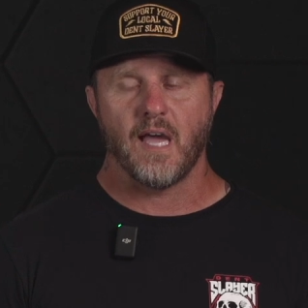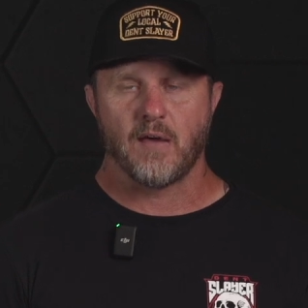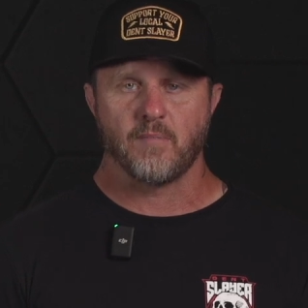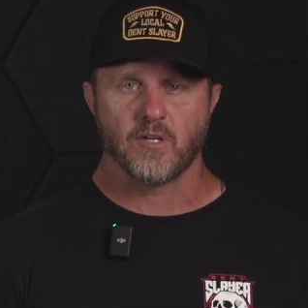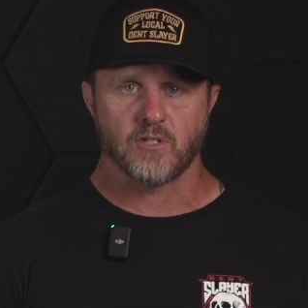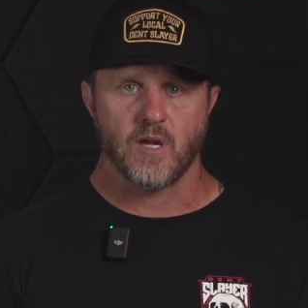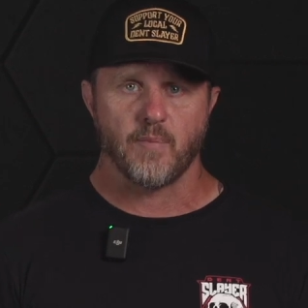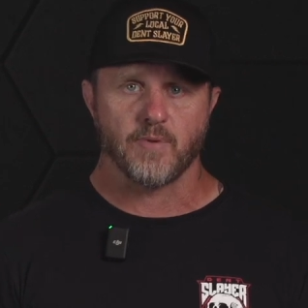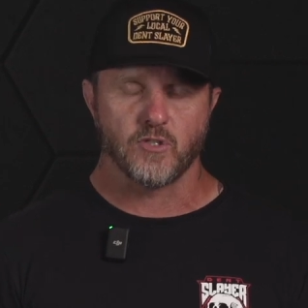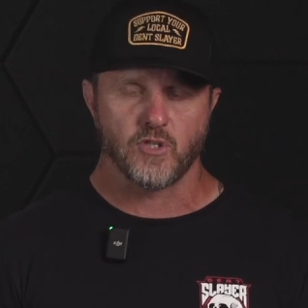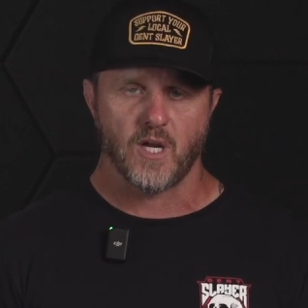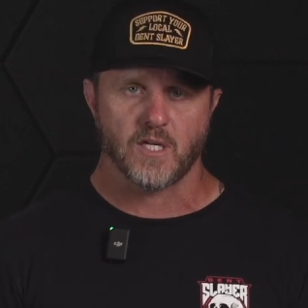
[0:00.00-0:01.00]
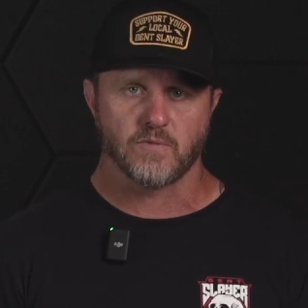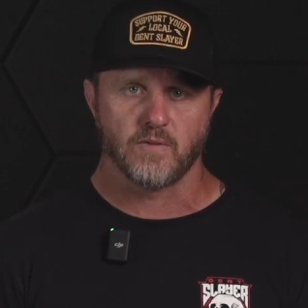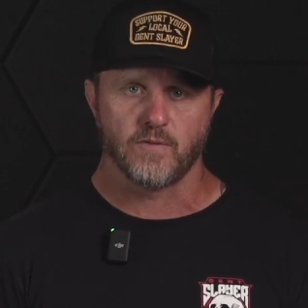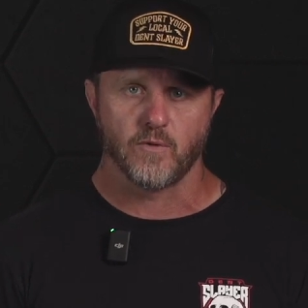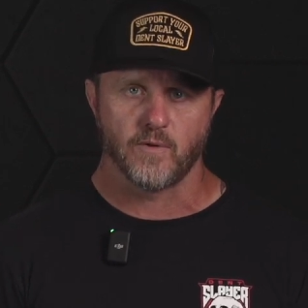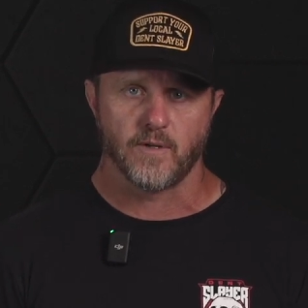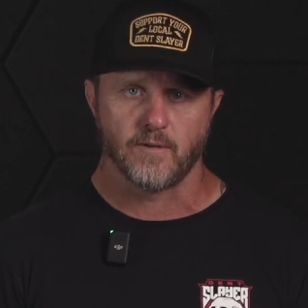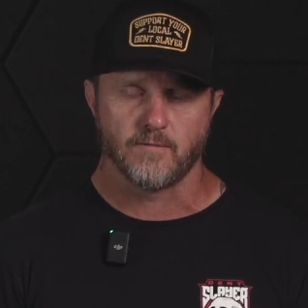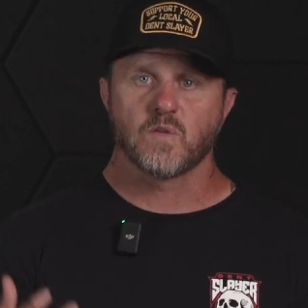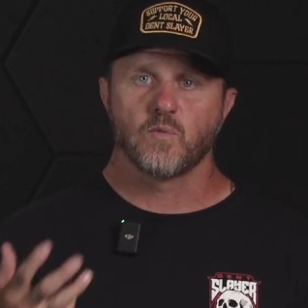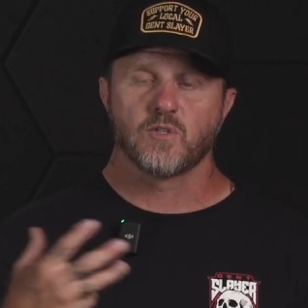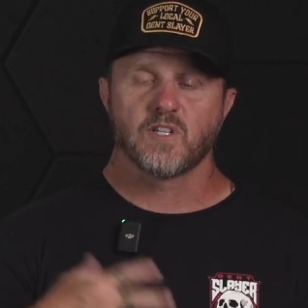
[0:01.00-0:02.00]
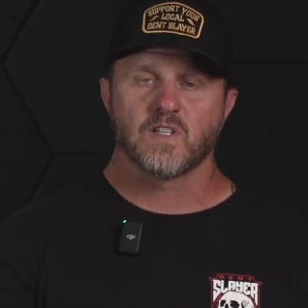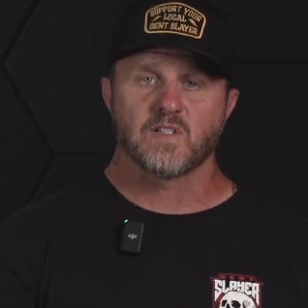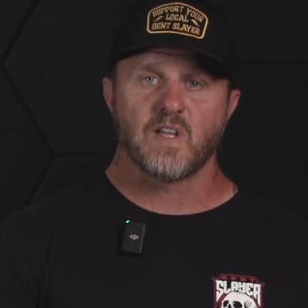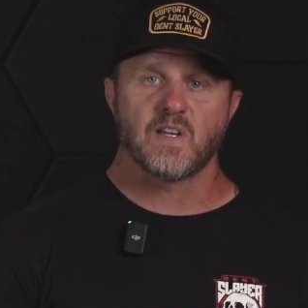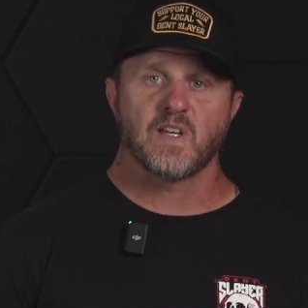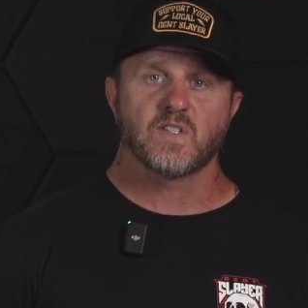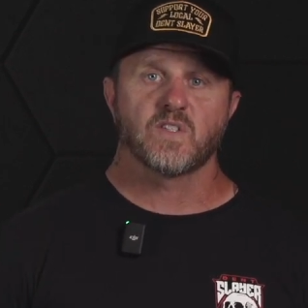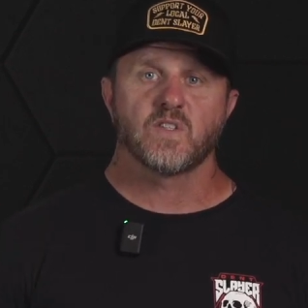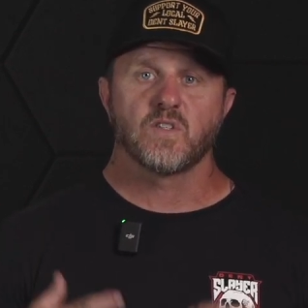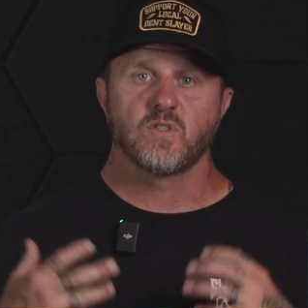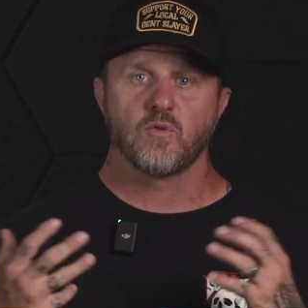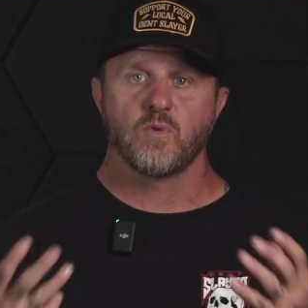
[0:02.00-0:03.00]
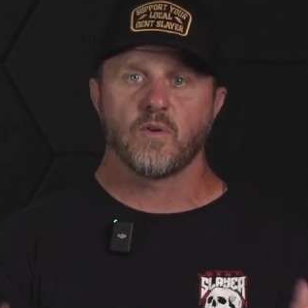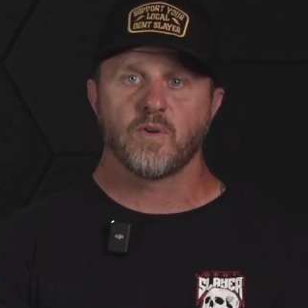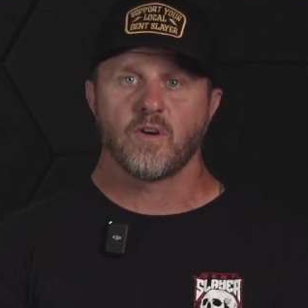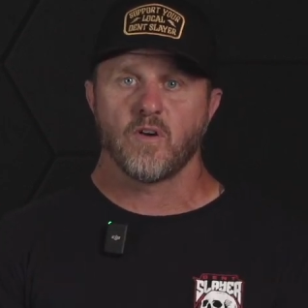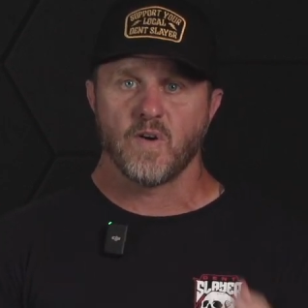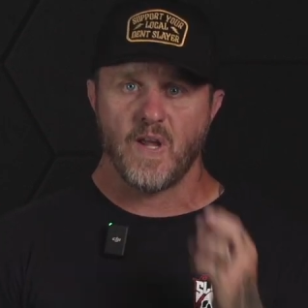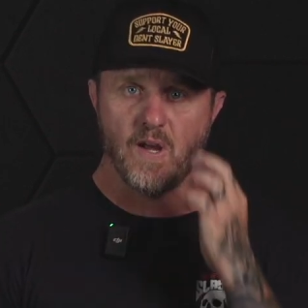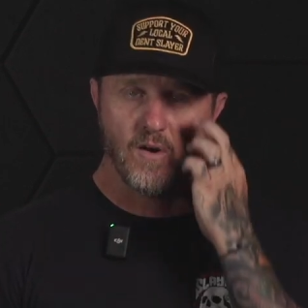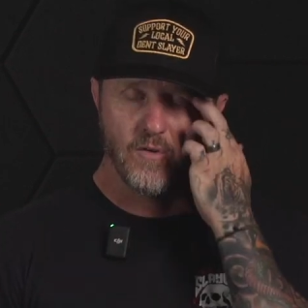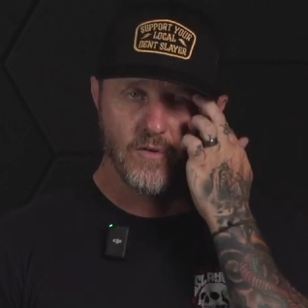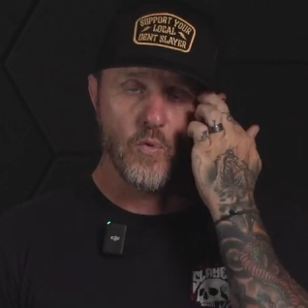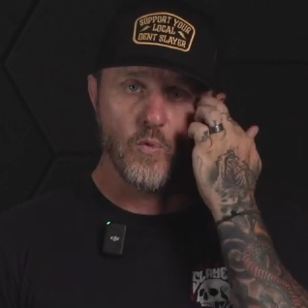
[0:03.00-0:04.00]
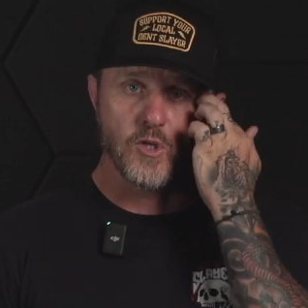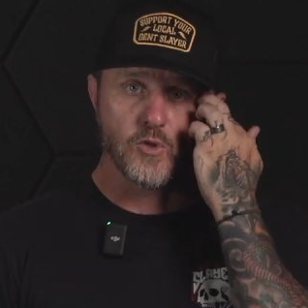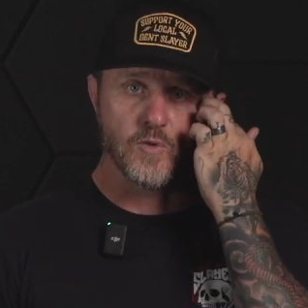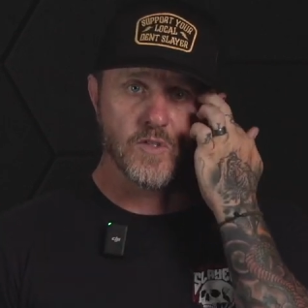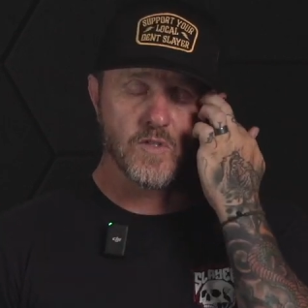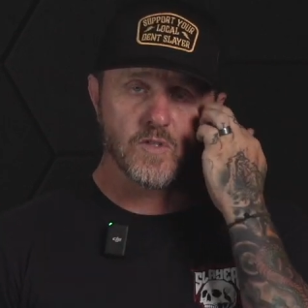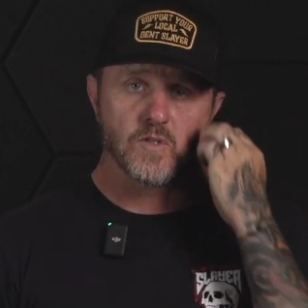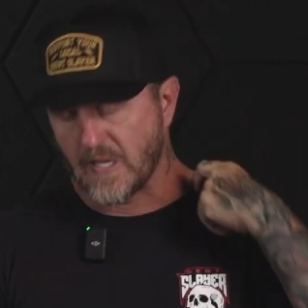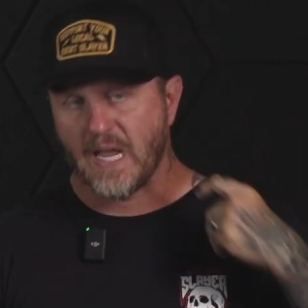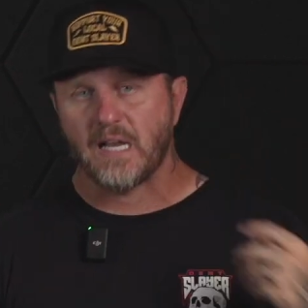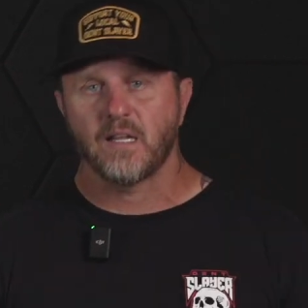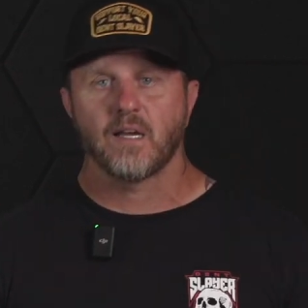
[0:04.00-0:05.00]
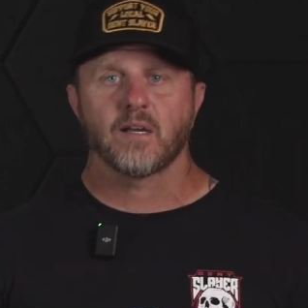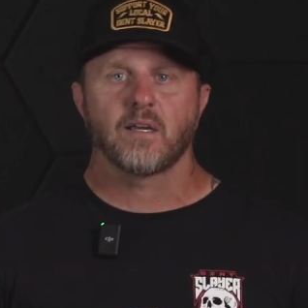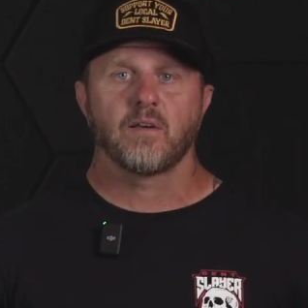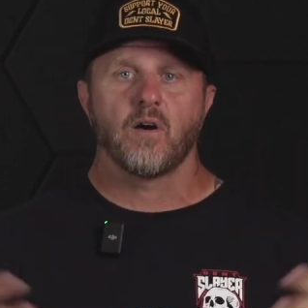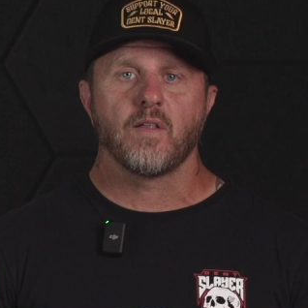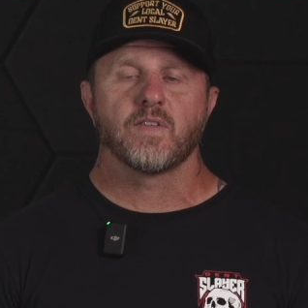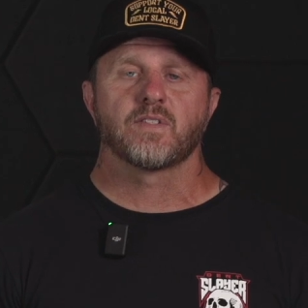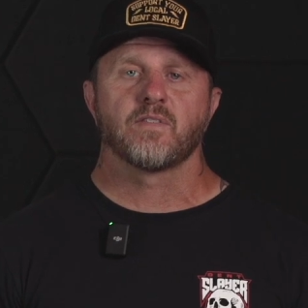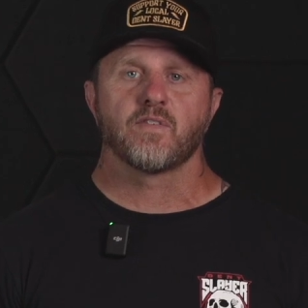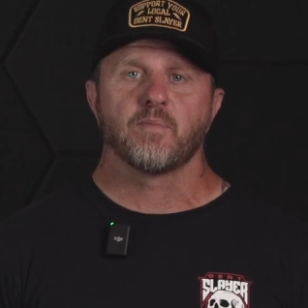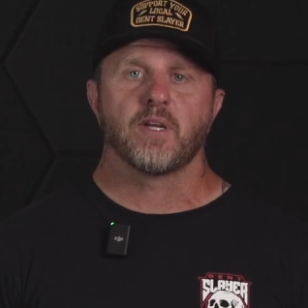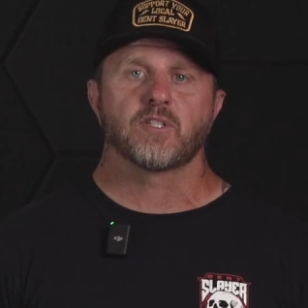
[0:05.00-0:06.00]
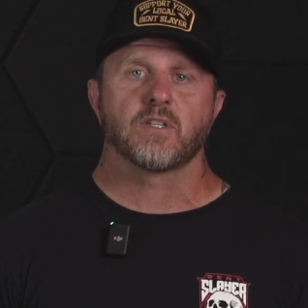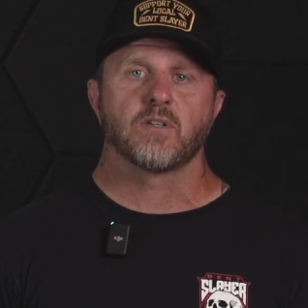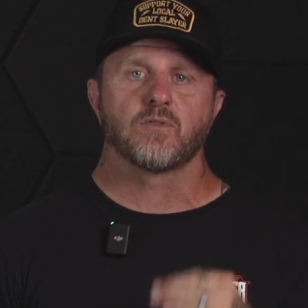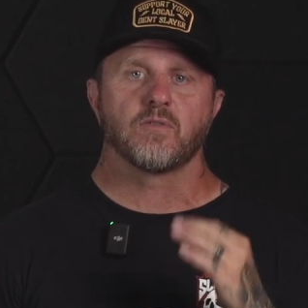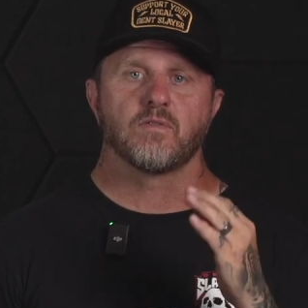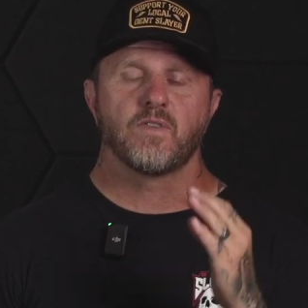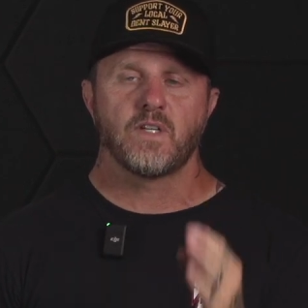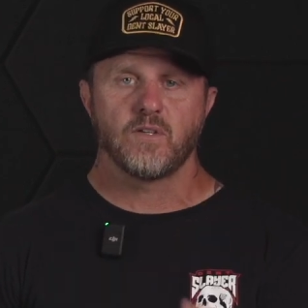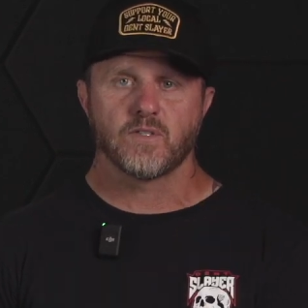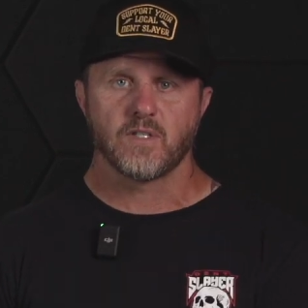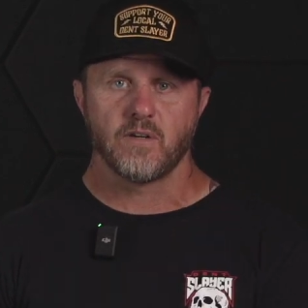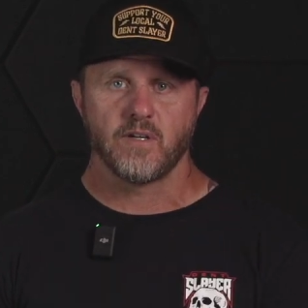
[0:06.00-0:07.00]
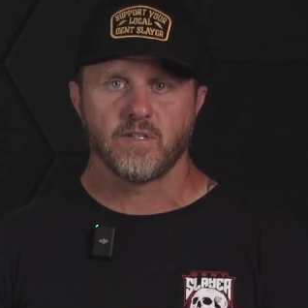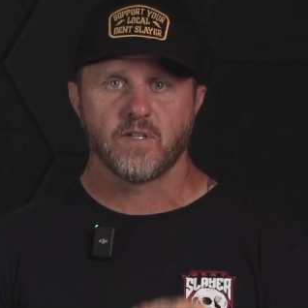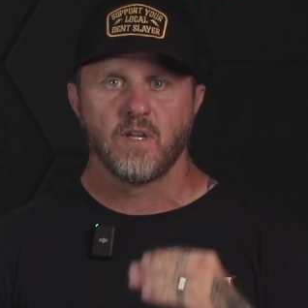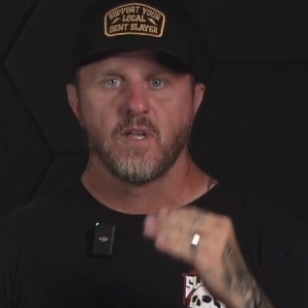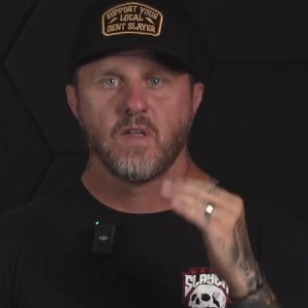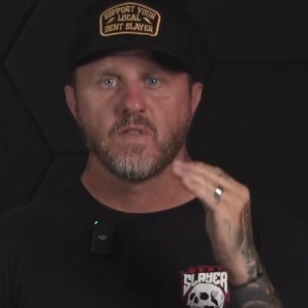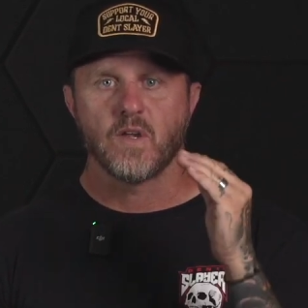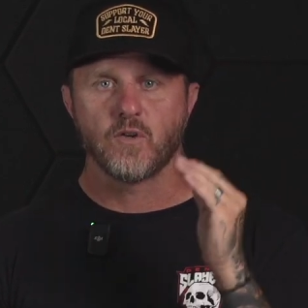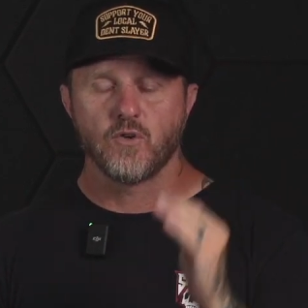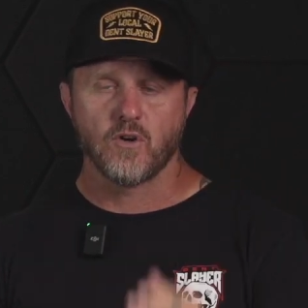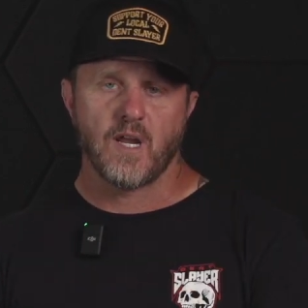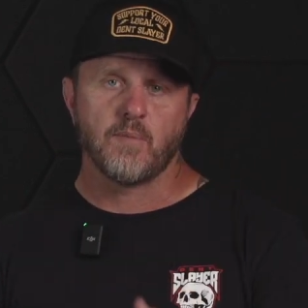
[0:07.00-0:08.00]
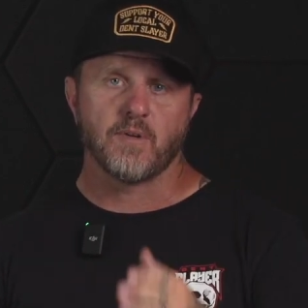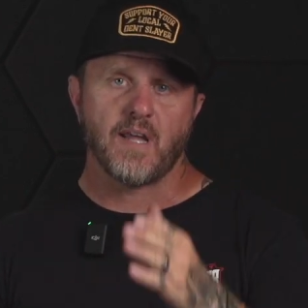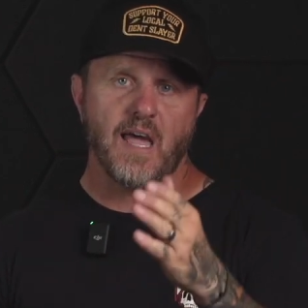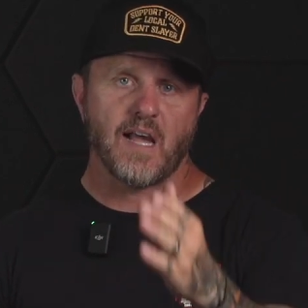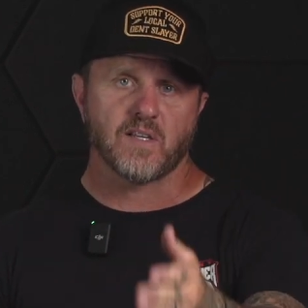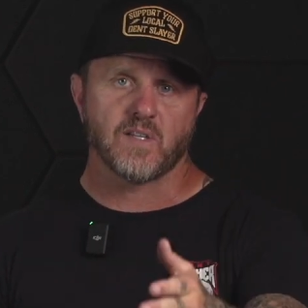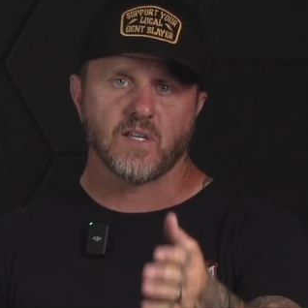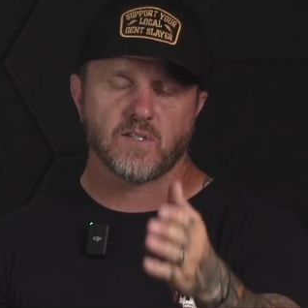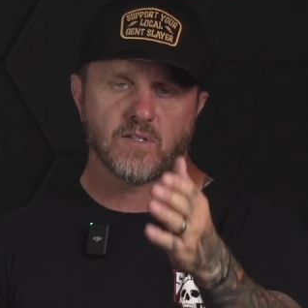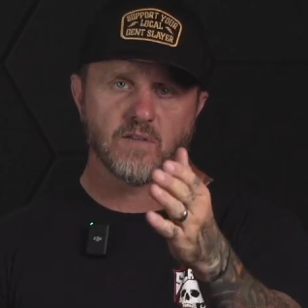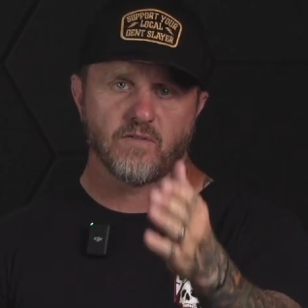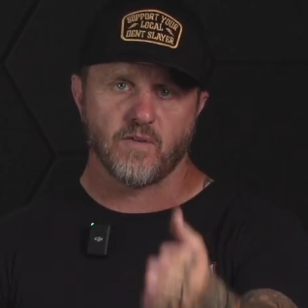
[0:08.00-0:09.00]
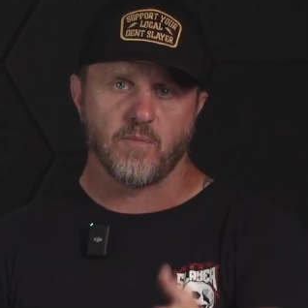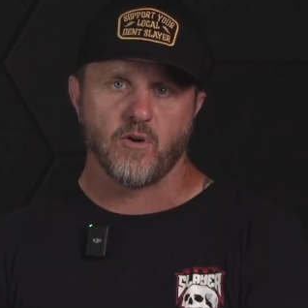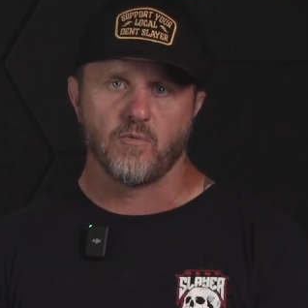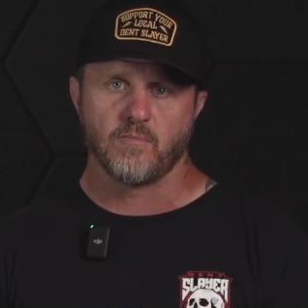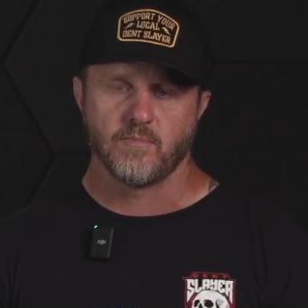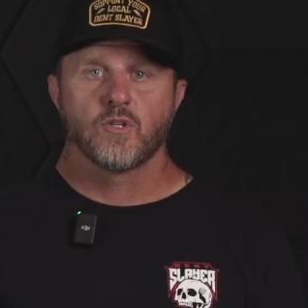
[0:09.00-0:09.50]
at my shop in Jacksonville, Florida, which has led us to where we are now, which was cataloging all this information into a video series that you're able to access from home.